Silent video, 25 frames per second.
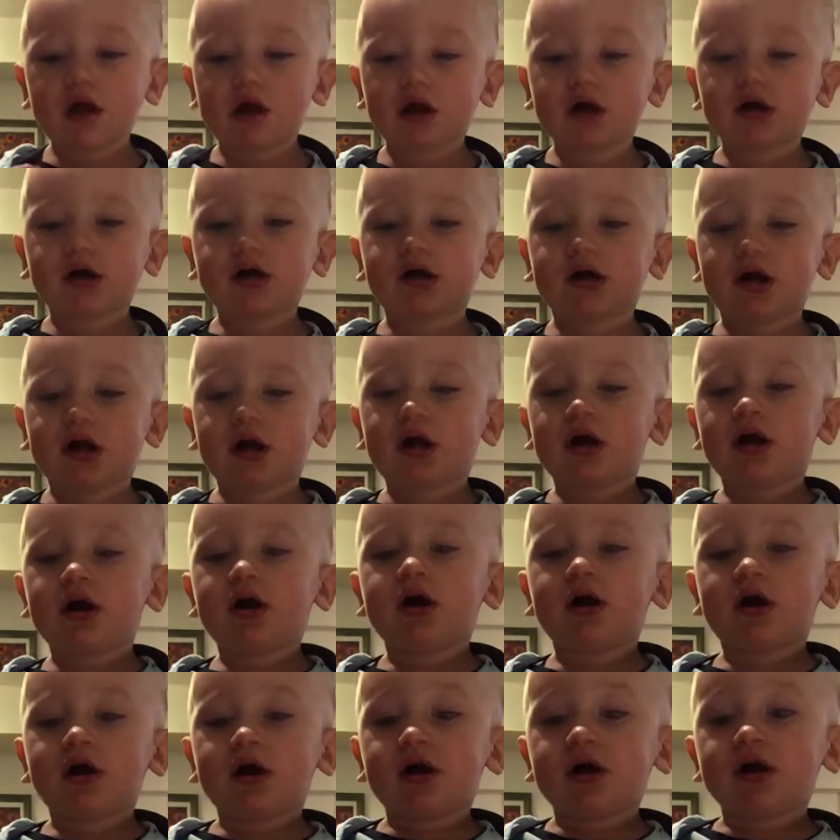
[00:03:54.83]
the egg
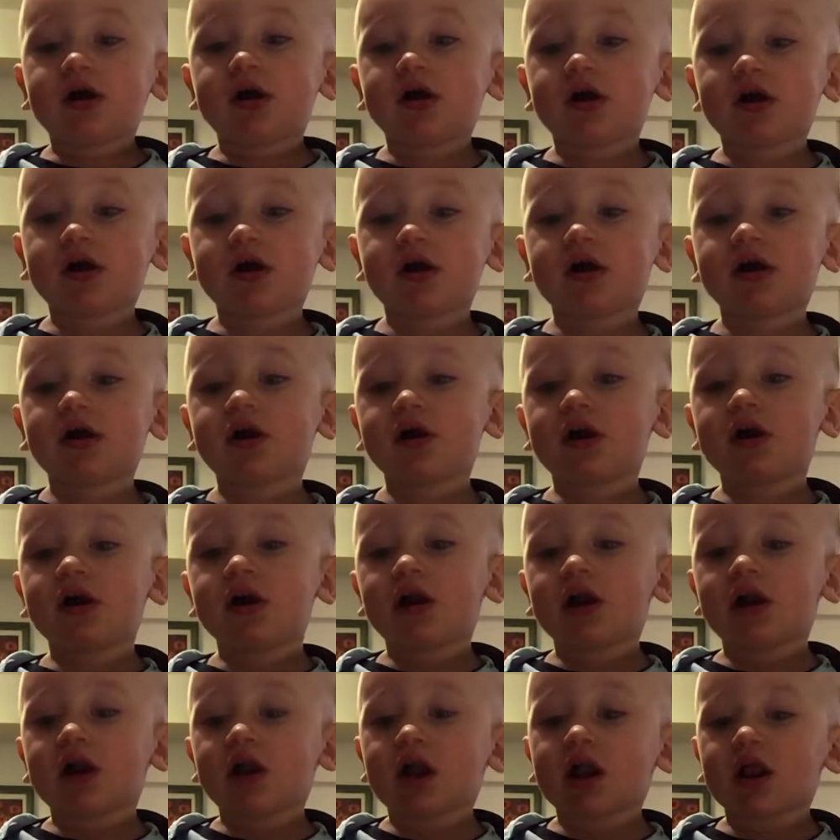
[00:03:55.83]
and with
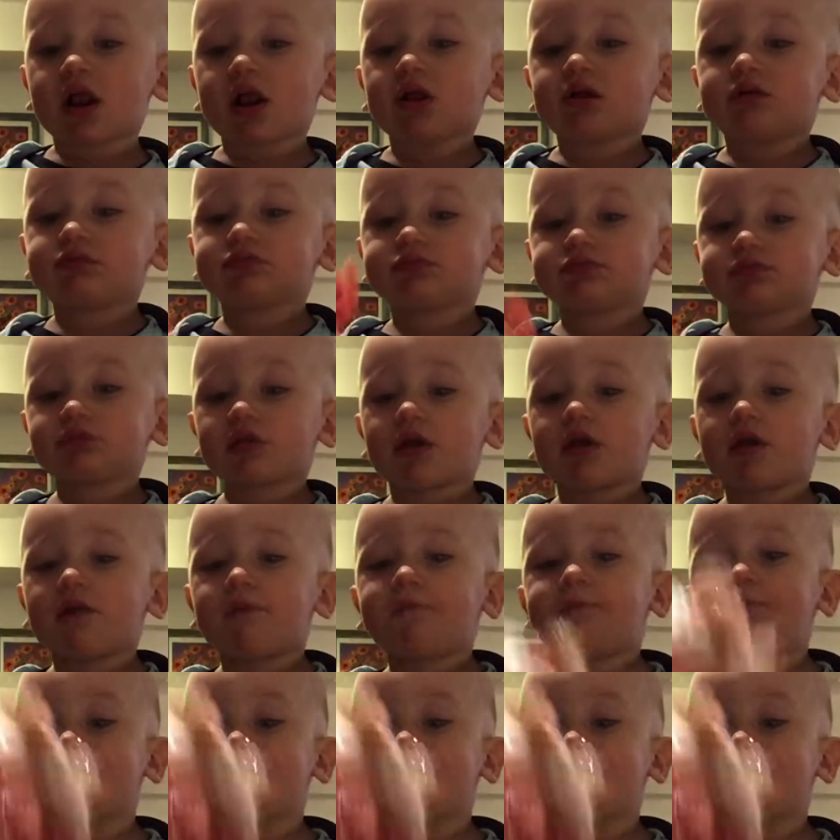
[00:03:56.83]
our salt and pepper.